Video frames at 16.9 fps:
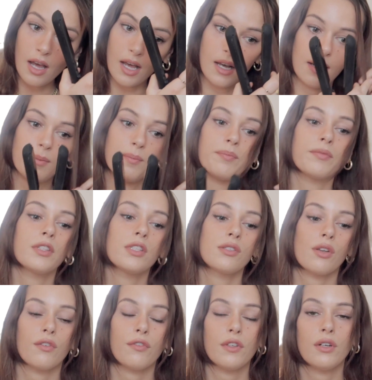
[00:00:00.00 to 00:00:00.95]

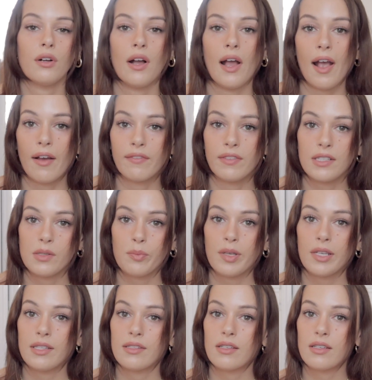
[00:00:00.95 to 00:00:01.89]
So if you don't have these
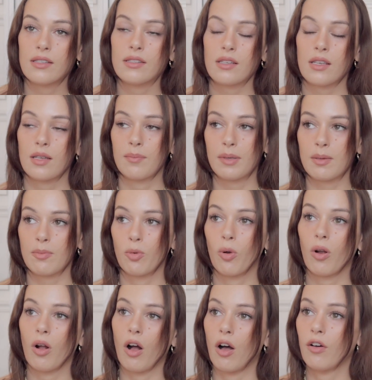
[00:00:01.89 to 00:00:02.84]
pieces, it'd be
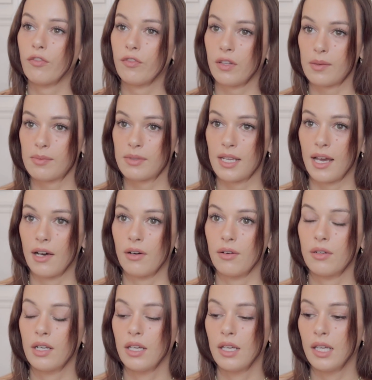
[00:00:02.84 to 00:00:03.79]
more all flipped
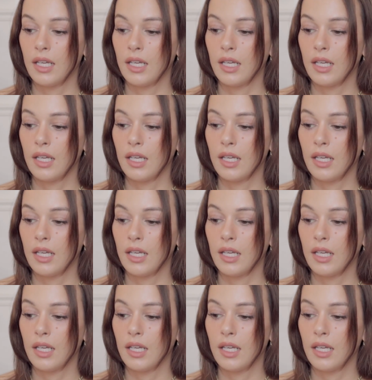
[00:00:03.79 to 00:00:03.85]
out,